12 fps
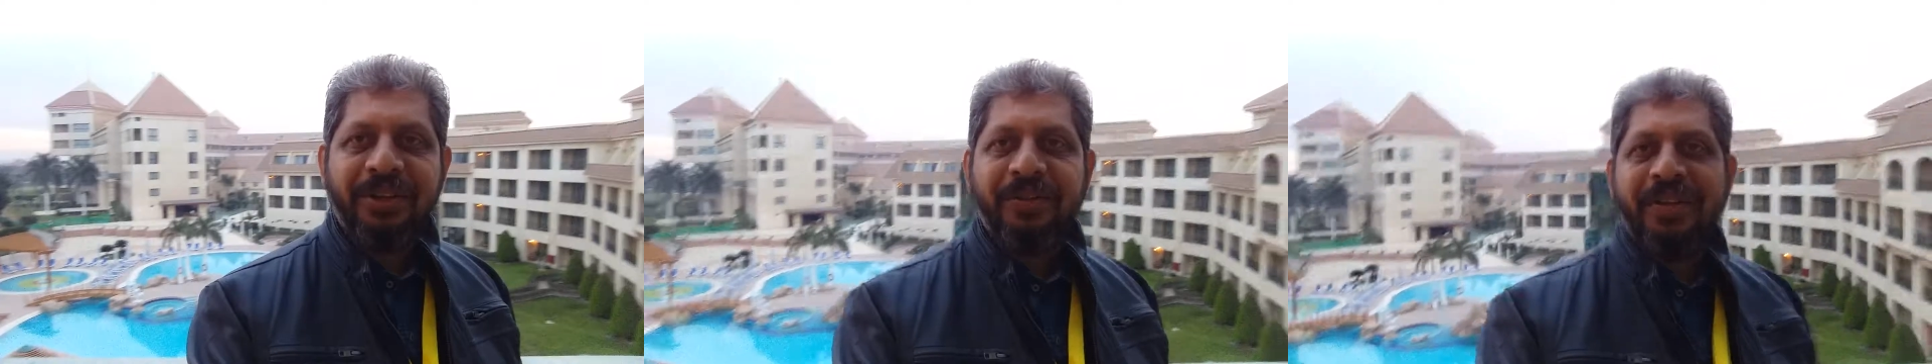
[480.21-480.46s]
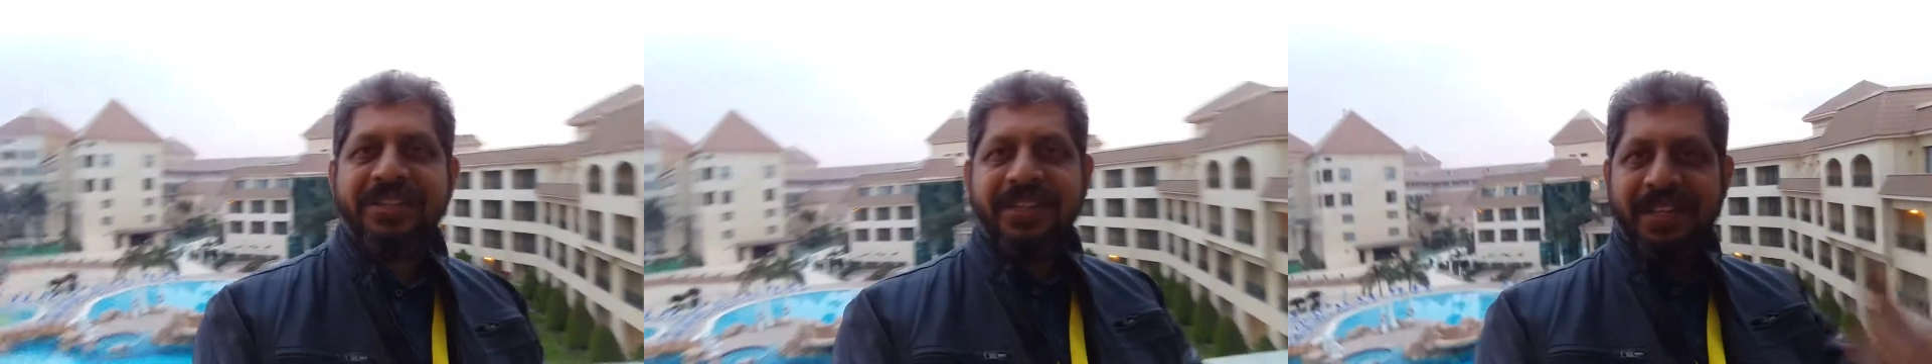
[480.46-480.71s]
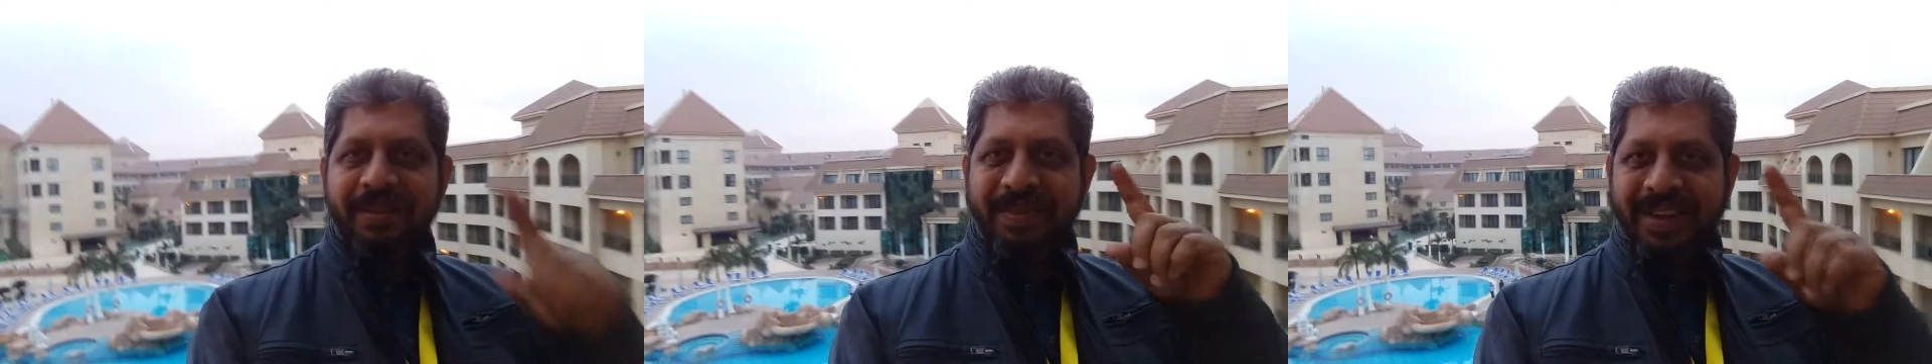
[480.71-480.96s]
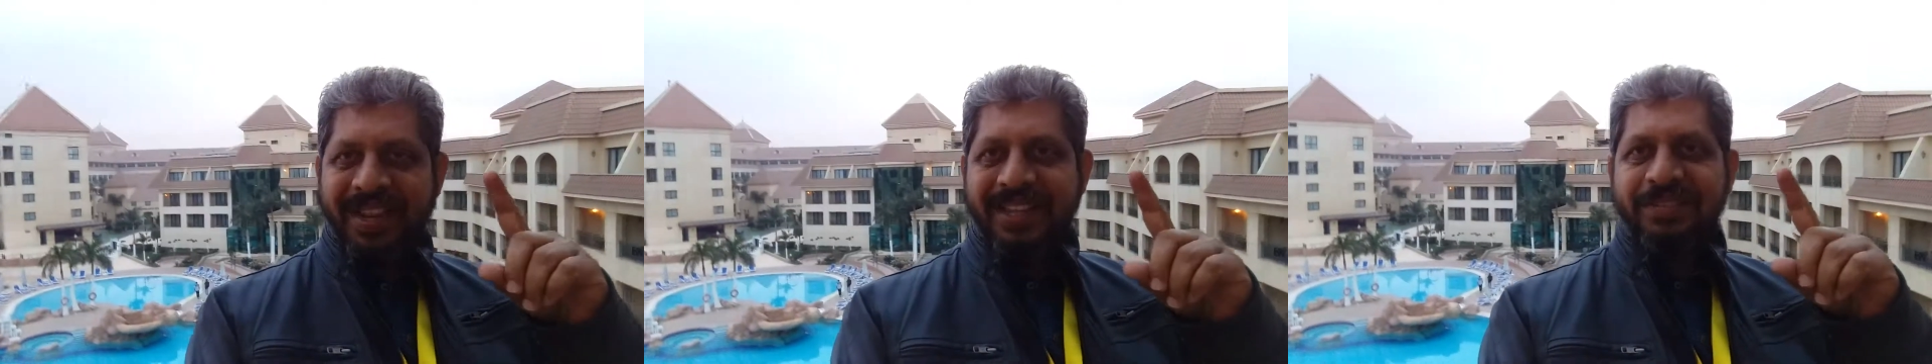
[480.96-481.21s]
you will see the
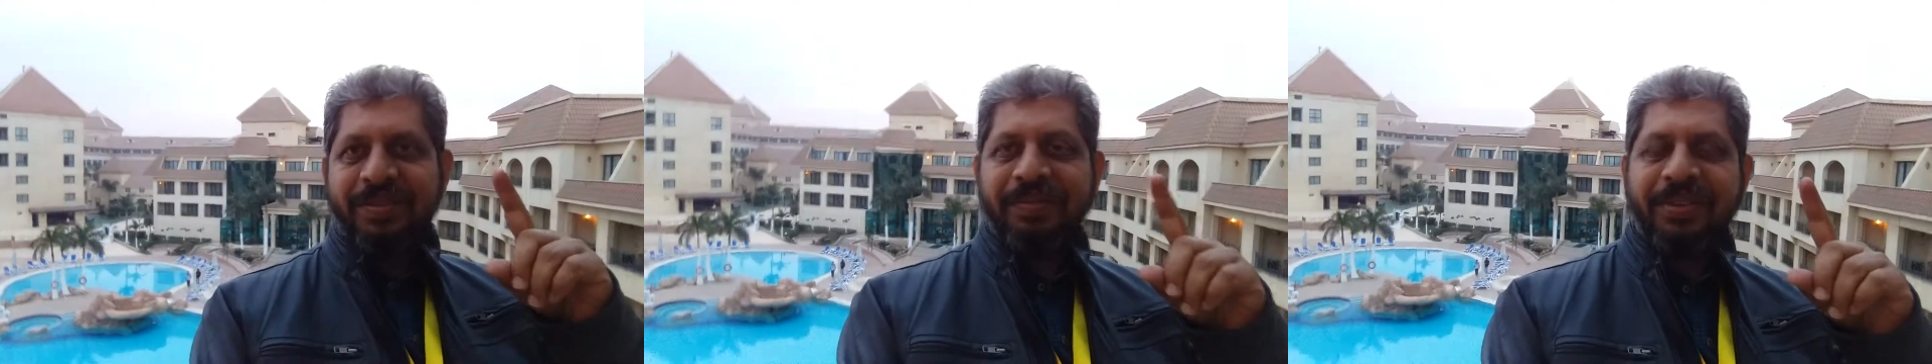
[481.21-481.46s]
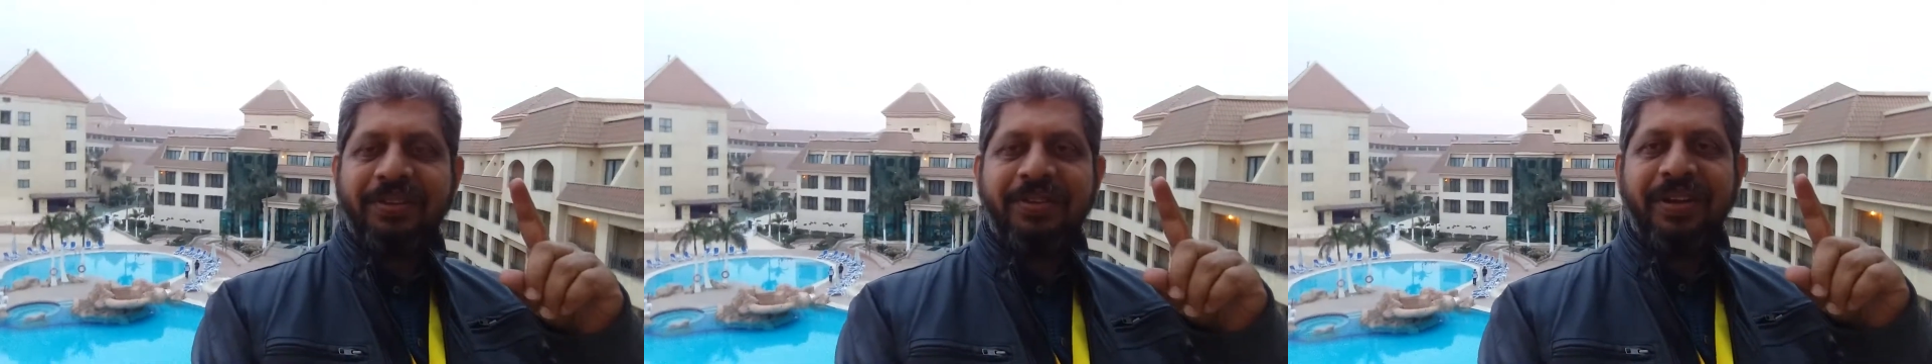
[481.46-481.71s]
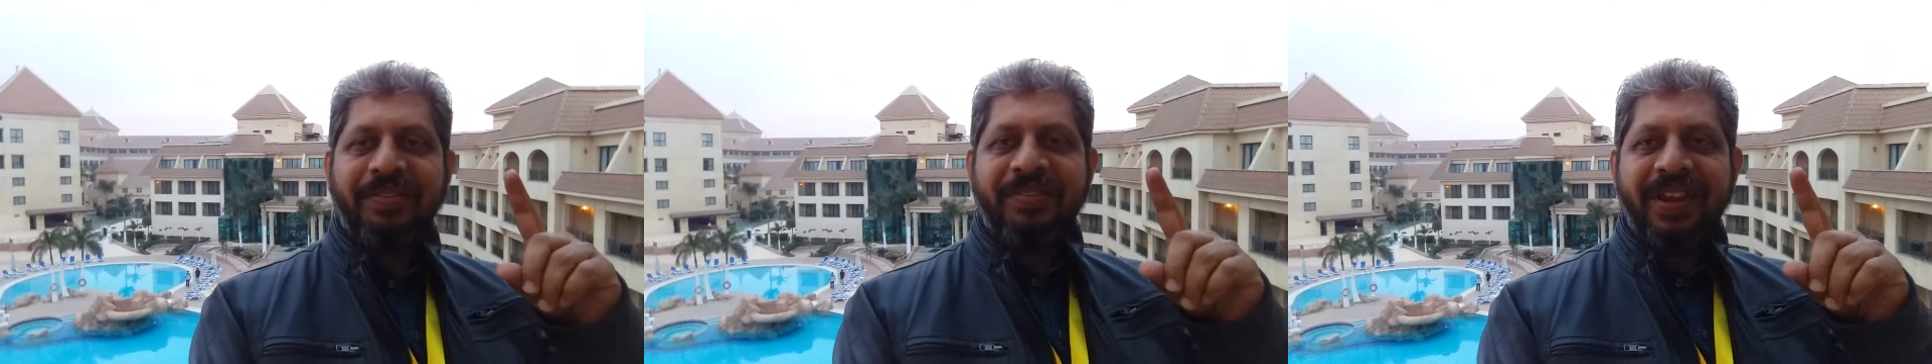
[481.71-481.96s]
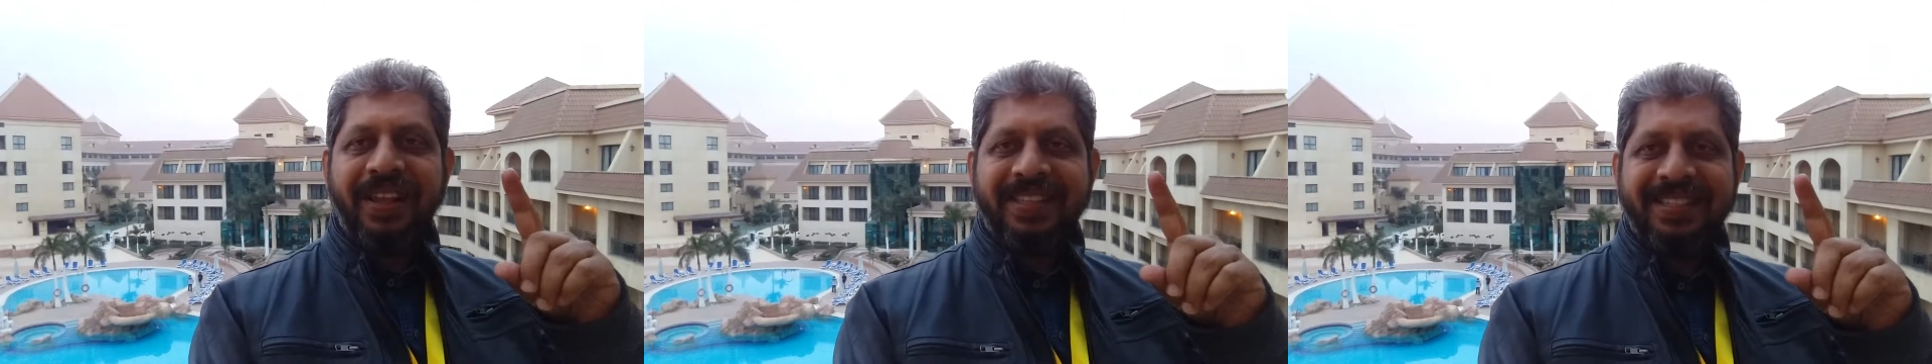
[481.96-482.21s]
miracles from the throne of
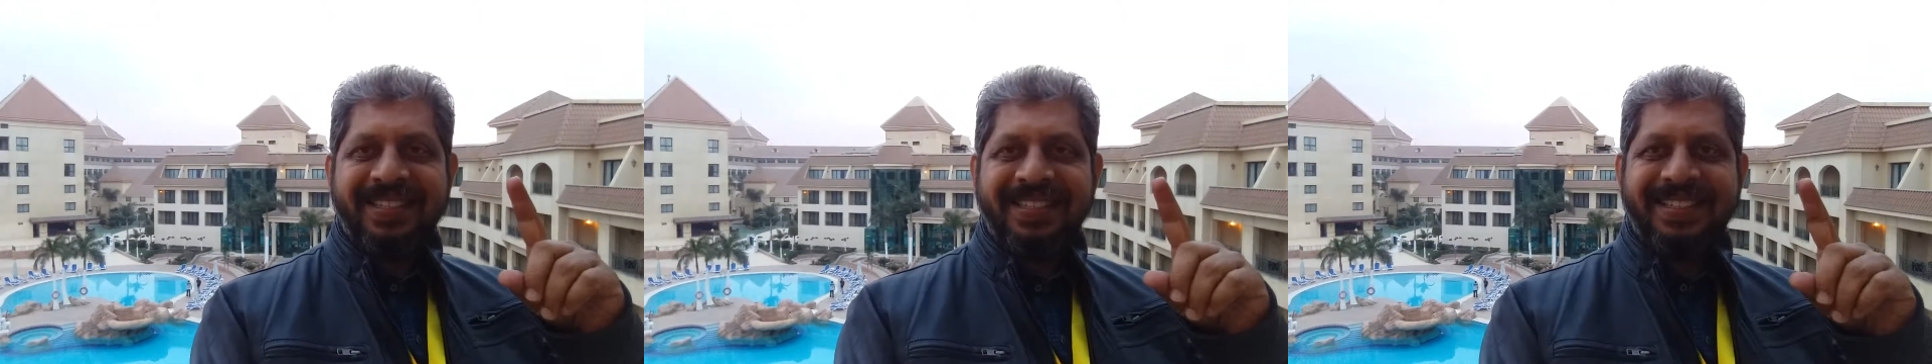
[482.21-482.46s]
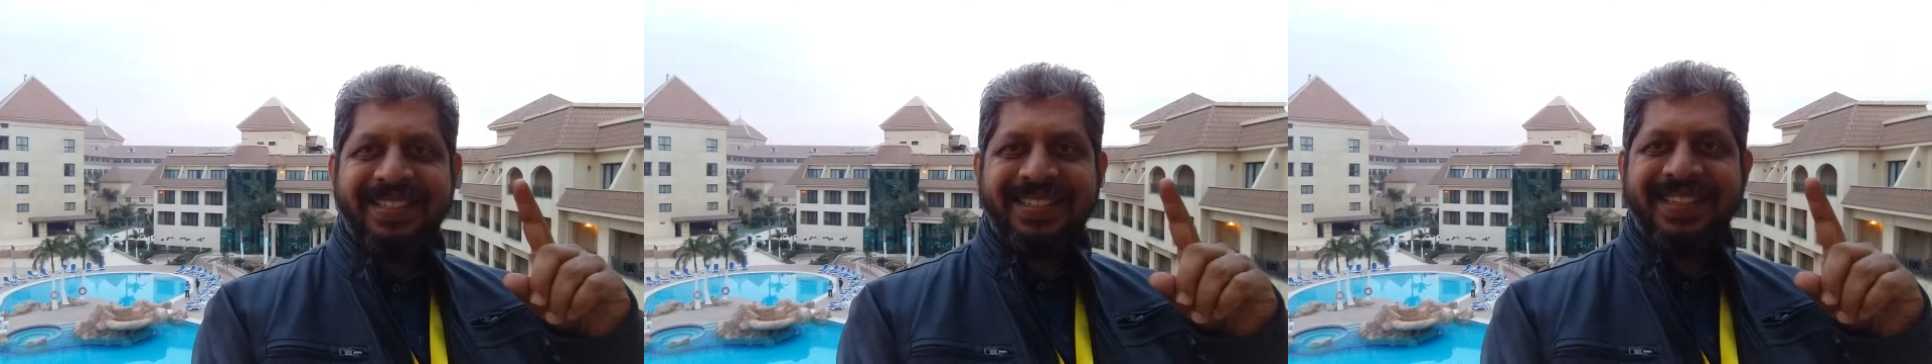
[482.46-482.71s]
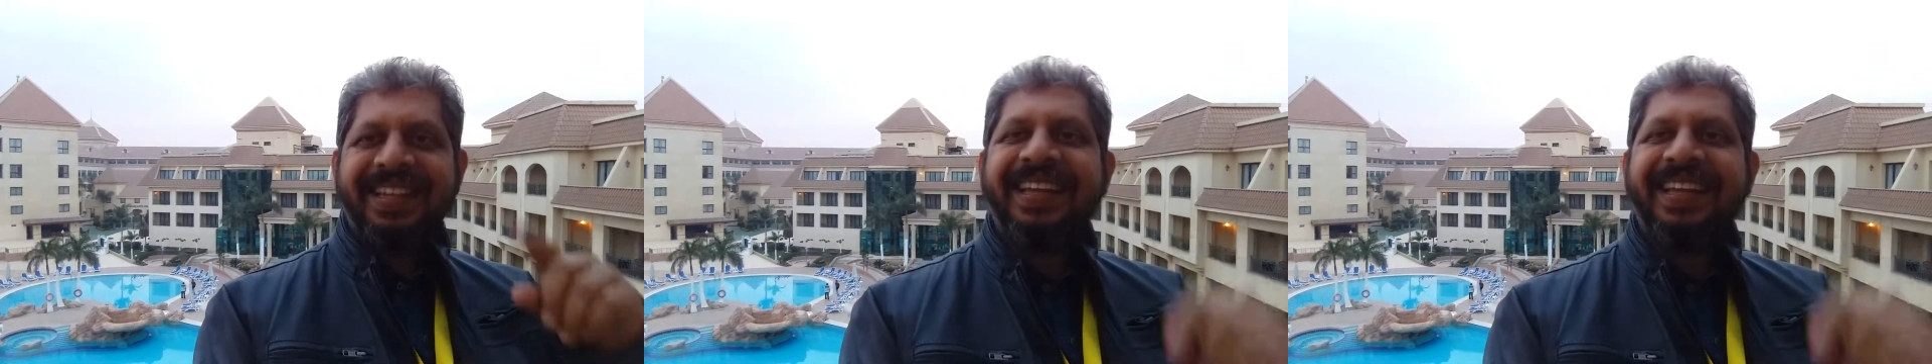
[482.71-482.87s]
grace.